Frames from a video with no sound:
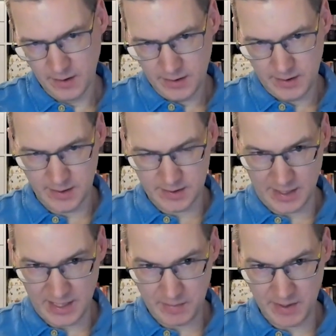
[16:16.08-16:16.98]
The
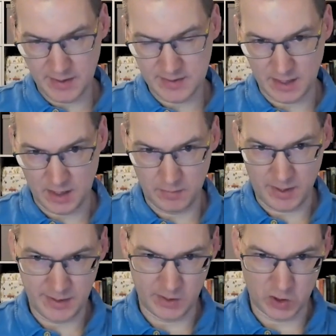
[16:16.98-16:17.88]
entitlement is done
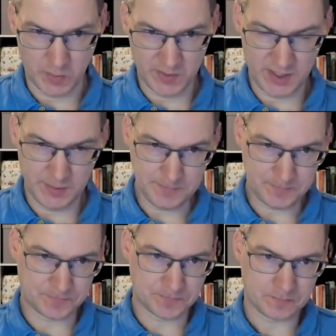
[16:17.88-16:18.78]
by the Adobe
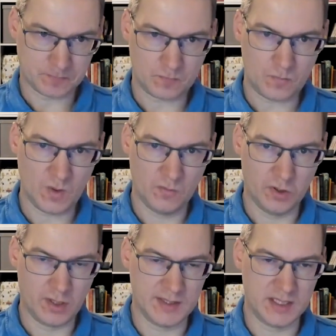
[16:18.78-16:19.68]
team.
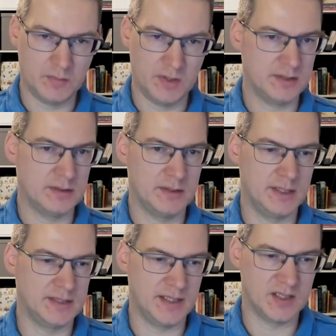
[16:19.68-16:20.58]
For customers,
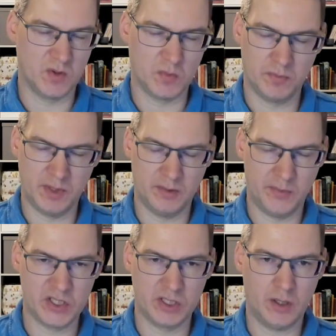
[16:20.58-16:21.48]
easiest would be
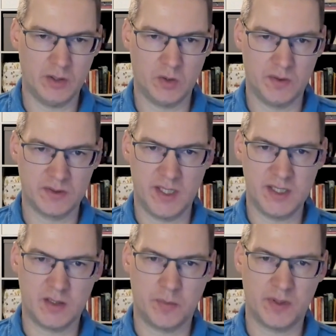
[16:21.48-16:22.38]
reaching out to your
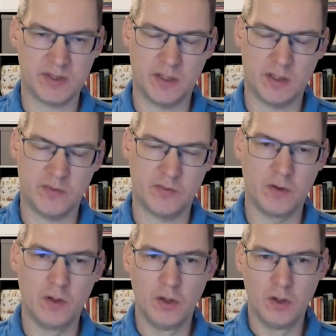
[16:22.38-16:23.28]
sales representative,
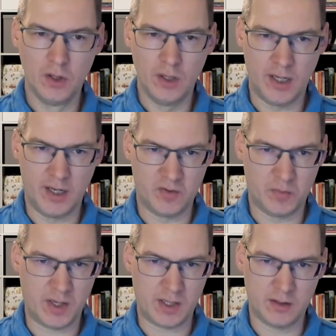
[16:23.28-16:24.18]
and for
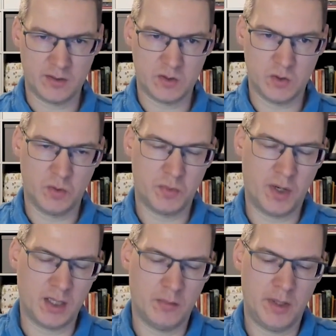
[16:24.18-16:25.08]
partners, to your
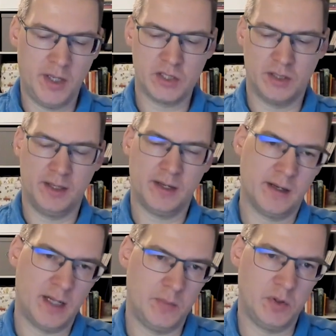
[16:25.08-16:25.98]
partner manager. They can
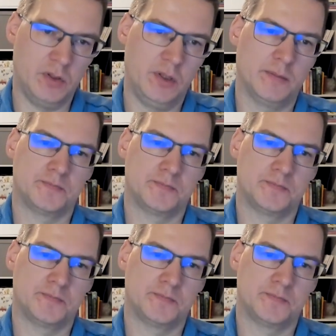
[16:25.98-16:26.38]
help you here.